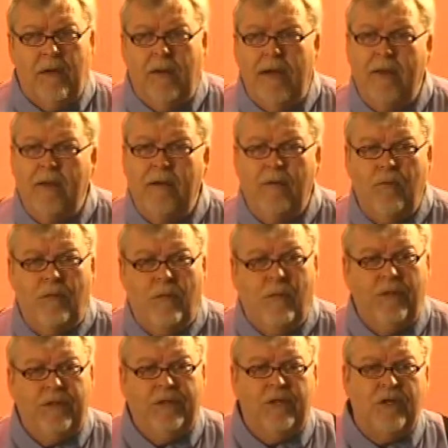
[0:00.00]
And
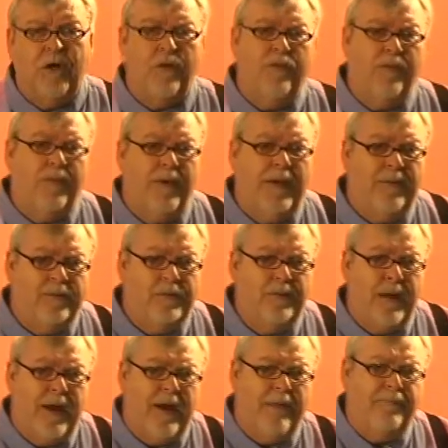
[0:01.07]
what this whole complaint was
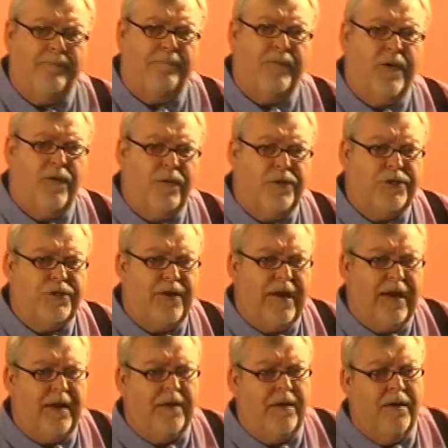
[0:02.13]
about was you
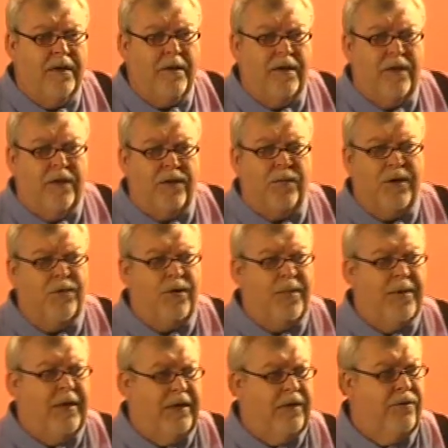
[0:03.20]
had 3
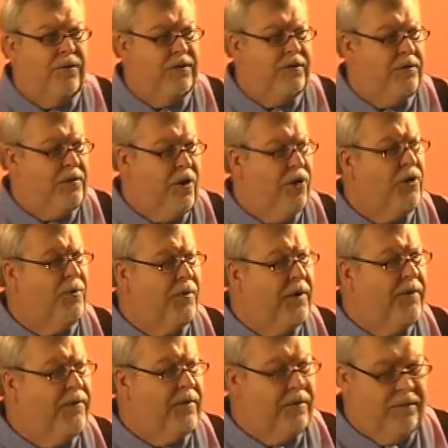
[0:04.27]
women. I know it's hard to
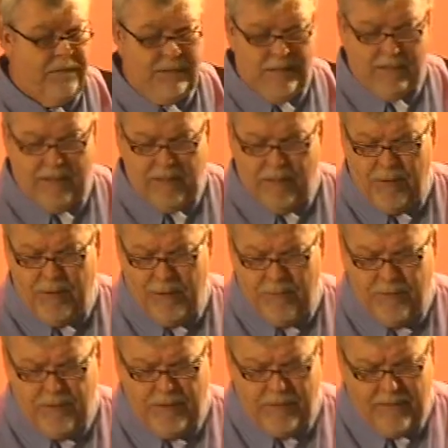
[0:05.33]
believe that women
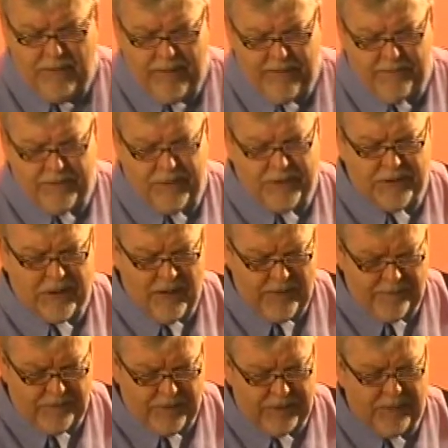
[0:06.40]
would have such a
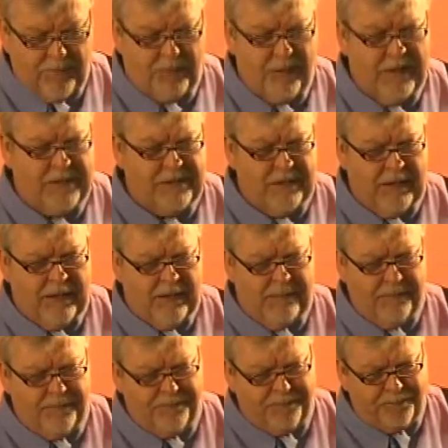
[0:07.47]
conflict that would rise to that level.